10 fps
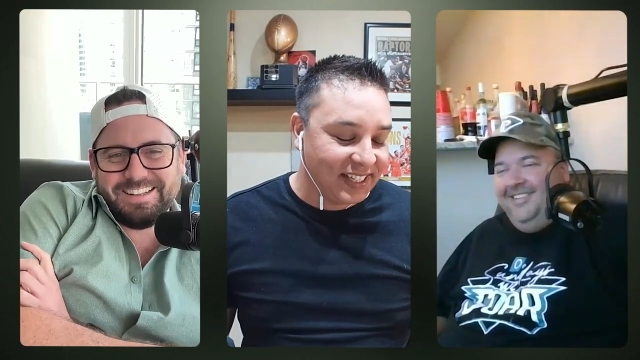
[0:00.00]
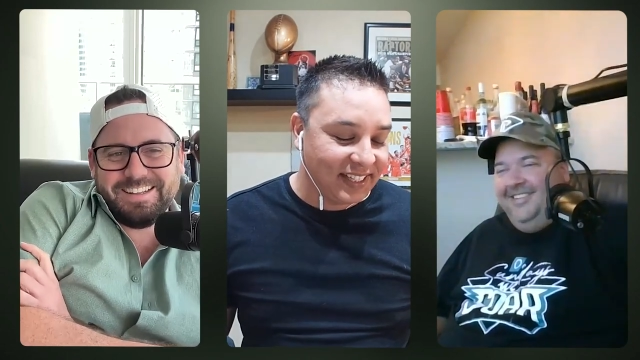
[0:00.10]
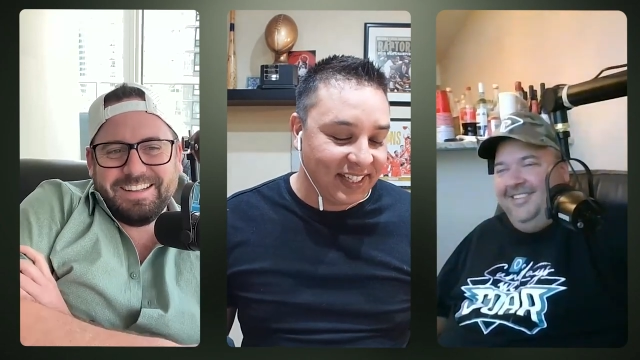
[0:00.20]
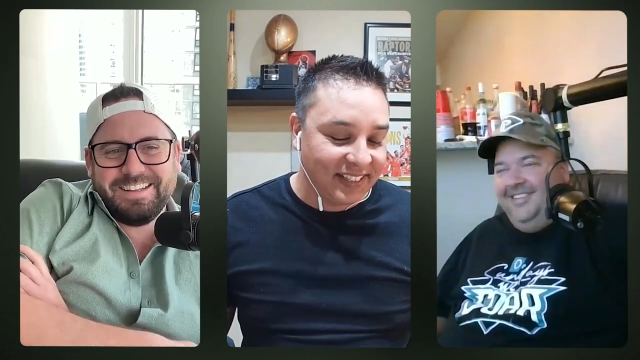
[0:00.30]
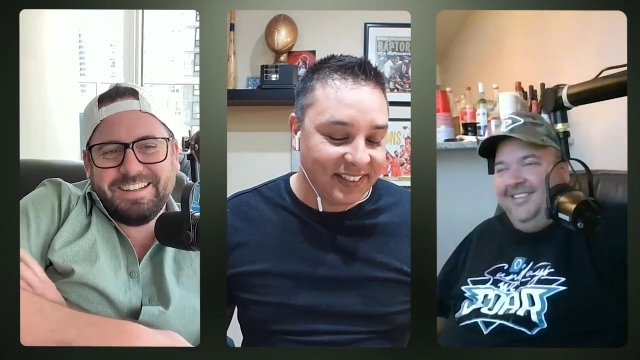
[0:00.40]

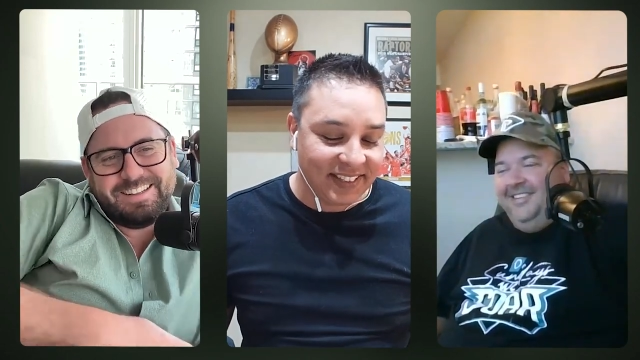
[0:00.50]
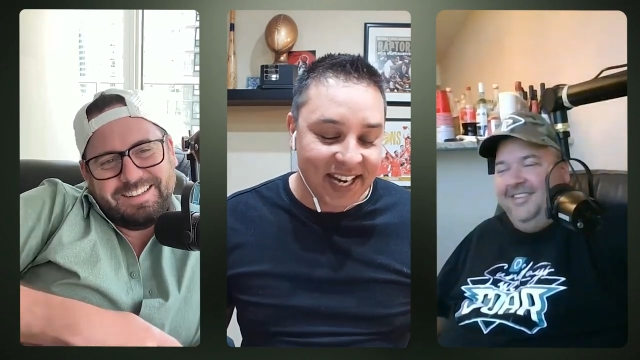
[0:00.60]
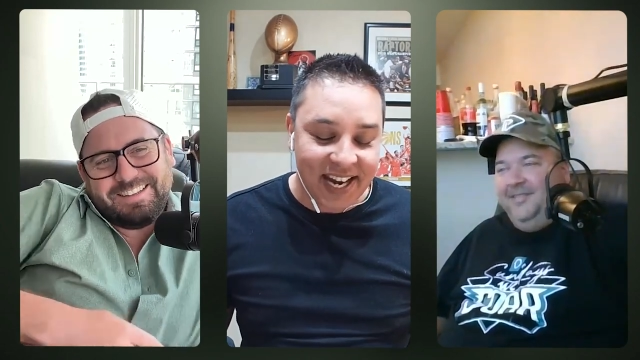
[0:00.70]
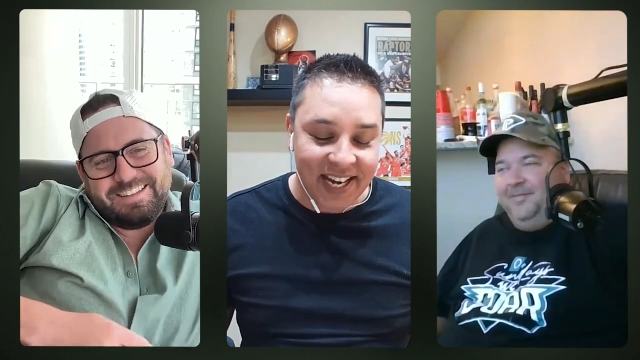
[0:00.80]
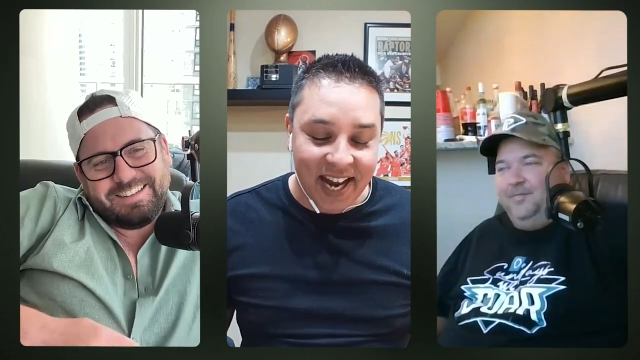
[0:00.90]

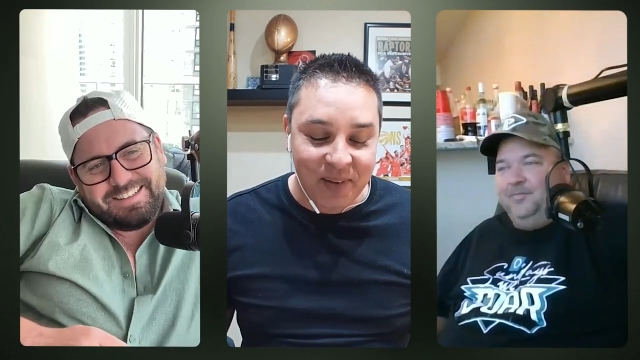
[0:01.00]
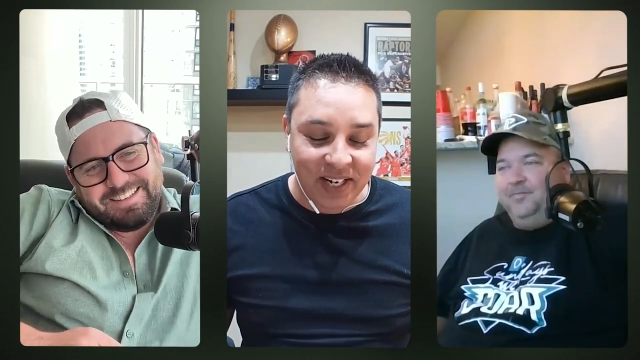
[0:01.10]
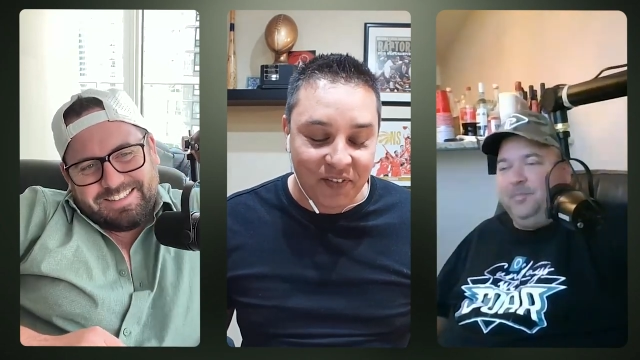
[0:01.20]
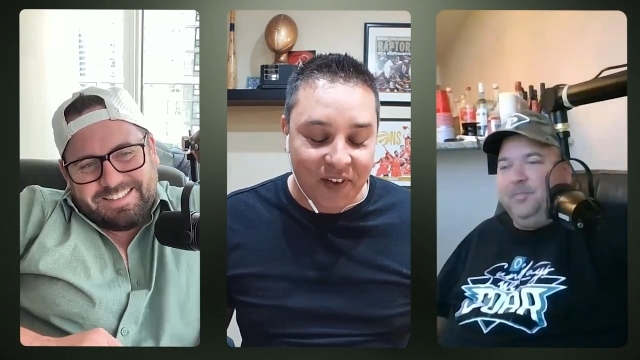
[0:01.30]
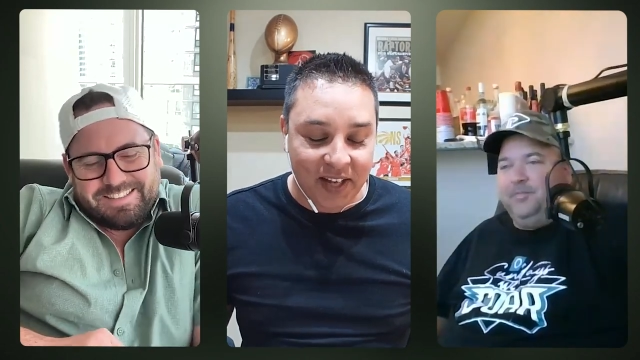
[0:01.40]
Speaker 1: insane. I mean,
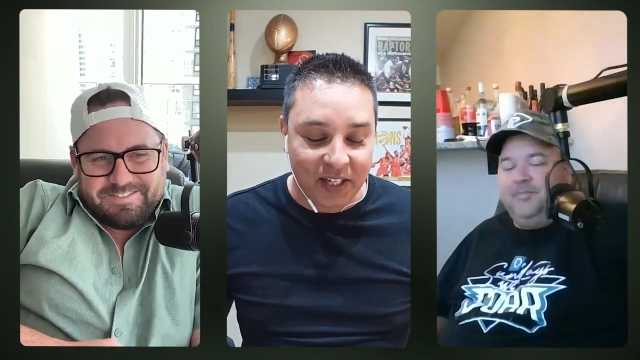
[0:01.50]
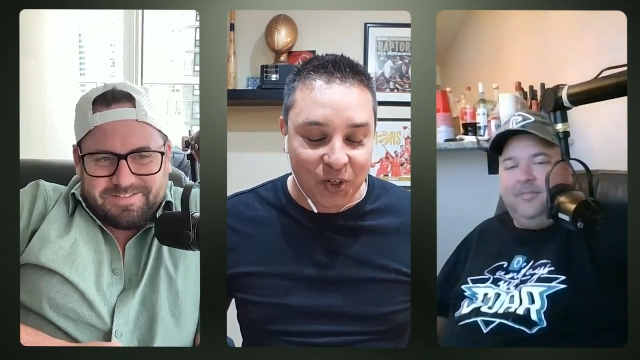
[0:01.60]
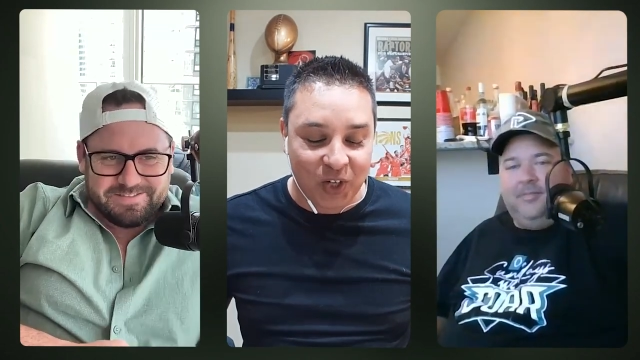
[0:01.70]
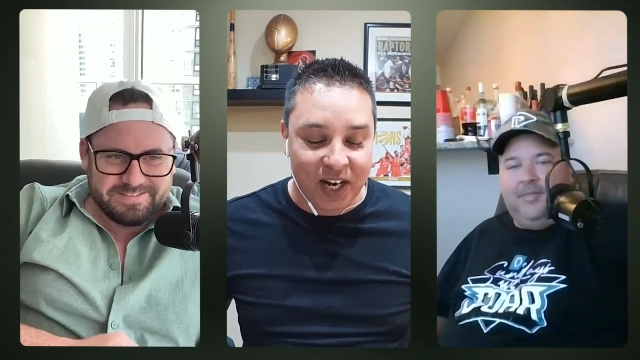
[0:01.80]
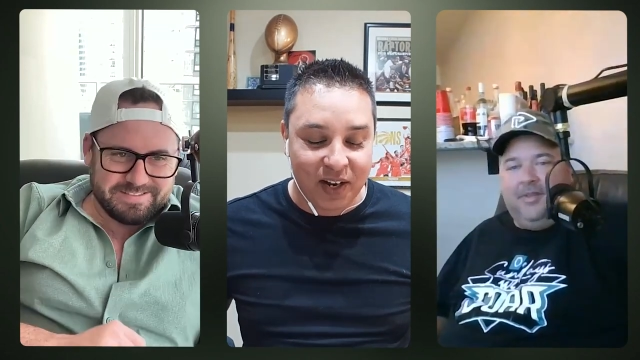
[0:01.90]
the fact that you're
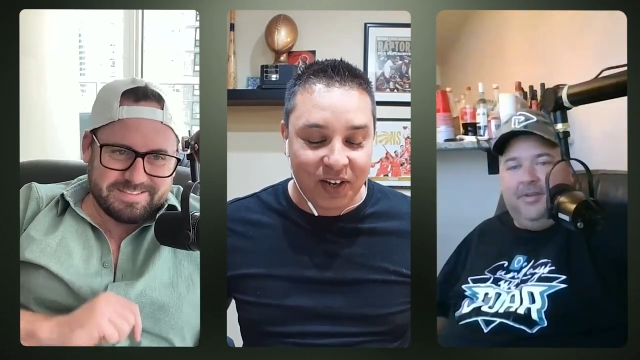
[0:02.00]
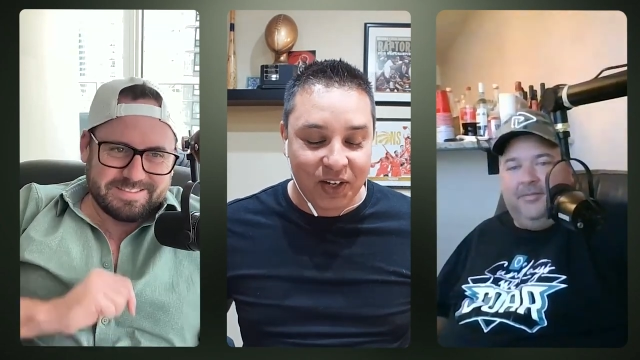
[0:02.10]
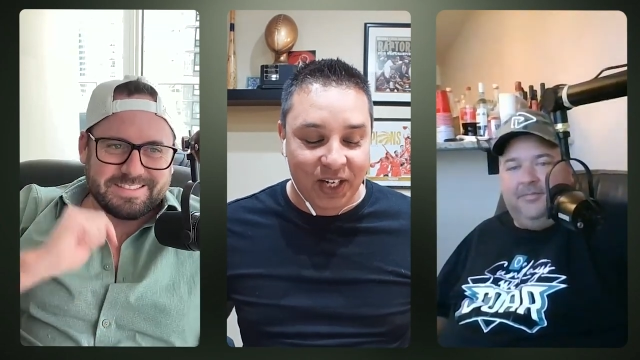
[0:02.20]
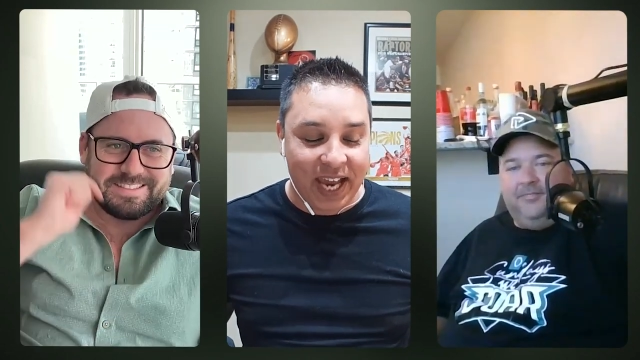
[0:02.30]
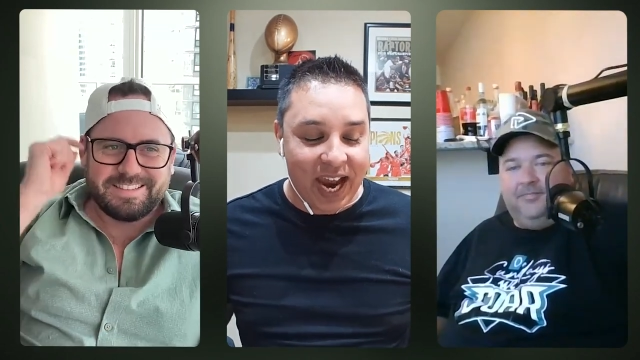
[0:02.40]
trying
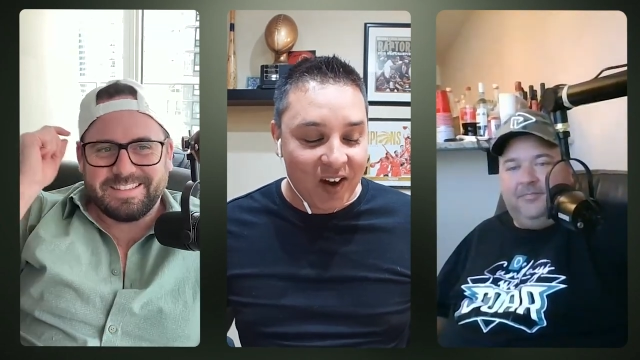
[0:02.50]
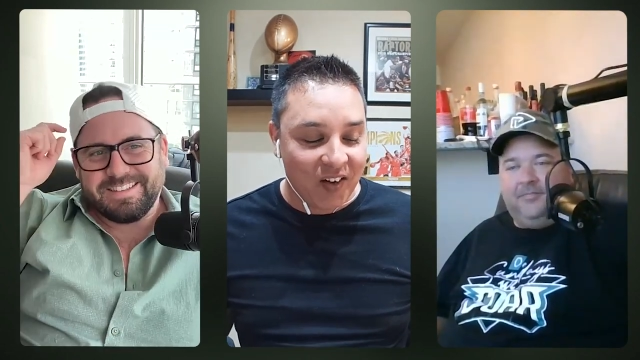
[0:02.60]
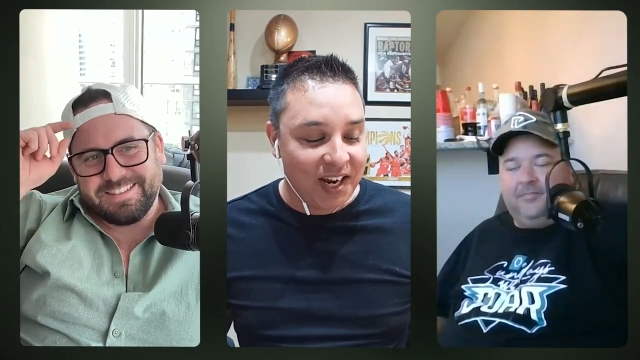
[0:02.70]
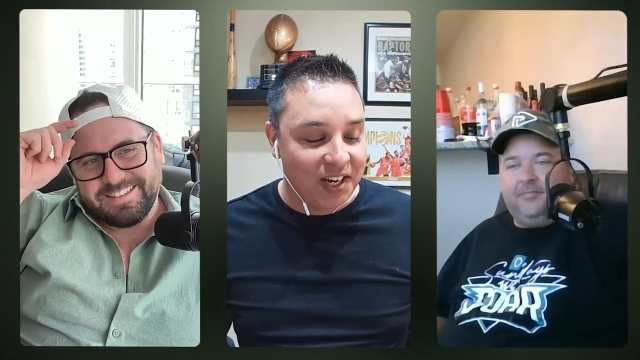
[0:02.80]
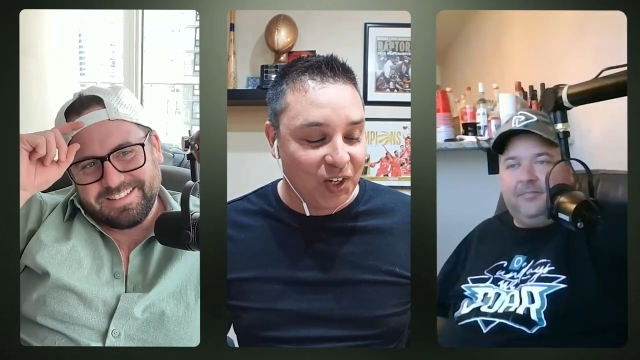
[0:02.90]
to carry